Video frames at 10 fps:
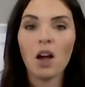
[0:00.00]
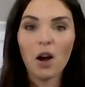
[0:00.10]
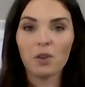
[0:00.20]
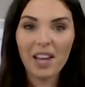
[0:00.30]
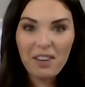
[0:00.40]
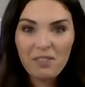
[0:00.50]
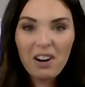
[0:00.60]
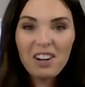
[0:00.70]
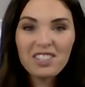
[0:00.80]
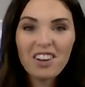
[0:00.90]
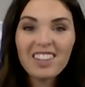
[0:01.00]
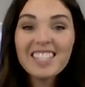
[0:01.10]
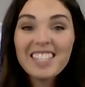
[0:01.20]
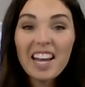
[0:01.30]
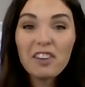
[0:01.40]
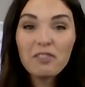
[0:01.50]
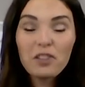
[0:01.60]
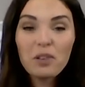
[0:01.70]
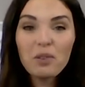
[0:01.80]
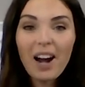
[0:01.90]
Okay, for our song Stand for
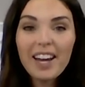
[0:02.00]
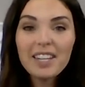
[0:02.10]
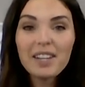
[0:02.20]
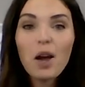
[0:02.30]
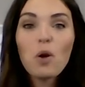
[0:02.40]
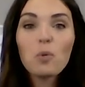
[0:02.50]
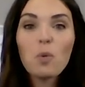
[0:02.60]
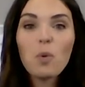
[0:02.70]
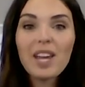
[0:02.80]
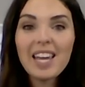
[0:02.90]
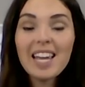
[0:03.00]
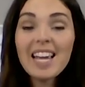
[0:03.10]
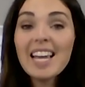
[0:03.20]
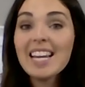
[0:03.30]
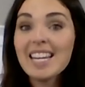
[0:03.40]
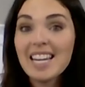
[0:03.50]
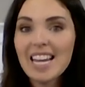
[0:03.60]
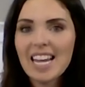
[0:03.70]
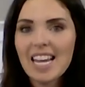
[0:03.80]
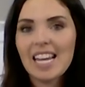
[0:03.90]
the Right, we
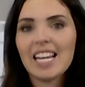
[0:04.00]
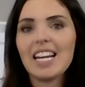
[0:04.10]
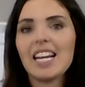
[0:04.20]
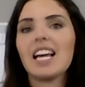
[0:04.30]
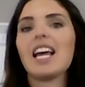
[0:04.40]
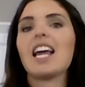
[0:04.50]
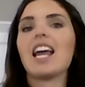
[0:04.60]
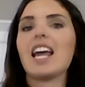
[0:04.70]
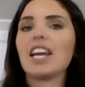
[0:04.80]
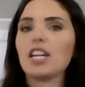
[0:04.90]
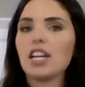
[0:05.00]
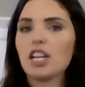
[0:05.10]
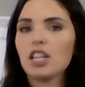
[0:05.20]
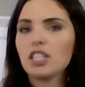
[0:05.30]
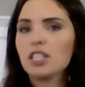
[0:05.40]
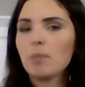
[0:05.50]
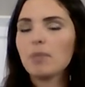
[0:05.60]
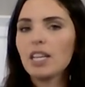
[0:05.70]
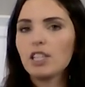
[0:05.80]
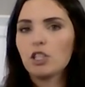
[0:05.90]
need a
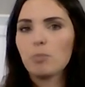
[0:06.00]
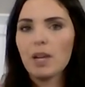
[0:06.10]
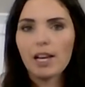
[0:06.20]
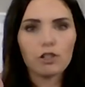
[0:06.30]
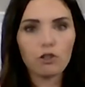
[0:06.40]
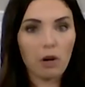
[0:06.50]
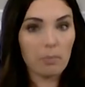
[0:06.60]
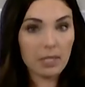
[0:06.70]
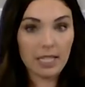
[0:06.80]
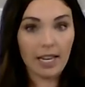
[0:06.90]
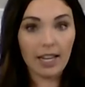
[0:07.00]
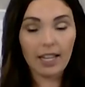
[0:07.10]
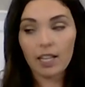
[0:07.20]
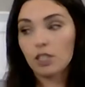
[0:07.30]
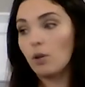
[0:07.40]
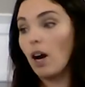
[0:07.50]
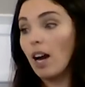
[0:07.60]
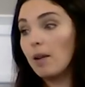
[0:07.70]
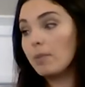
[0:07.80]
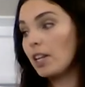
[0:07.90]
something to be a drumstick. So
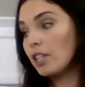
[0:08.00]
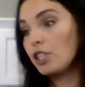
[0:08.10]
I'm going to